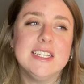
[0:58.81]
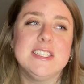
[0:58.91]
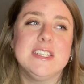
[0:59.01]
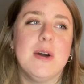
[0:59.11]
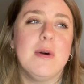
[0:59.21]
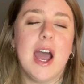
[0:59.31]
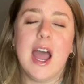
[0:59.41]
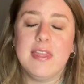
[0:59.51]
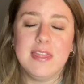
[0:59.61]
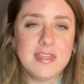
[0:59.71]

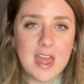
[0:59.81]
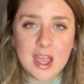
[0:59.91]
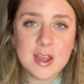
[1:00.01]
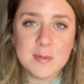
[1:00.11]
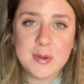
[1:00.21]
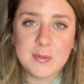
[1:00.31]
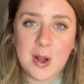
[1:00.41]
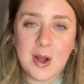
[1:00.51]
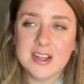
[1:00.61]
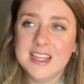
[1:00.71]
So that could be
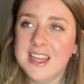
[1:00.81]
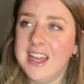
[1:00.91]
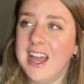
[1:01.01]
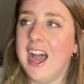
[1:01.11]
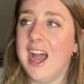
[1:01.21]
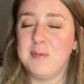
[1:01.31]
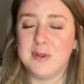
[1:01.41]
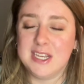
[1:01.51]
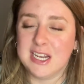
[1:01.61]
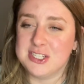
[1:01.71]
wrong. I'm
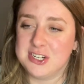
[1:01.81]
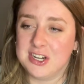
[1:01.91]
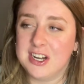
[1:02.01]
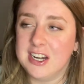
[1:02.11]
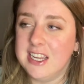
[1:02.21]
really not sure.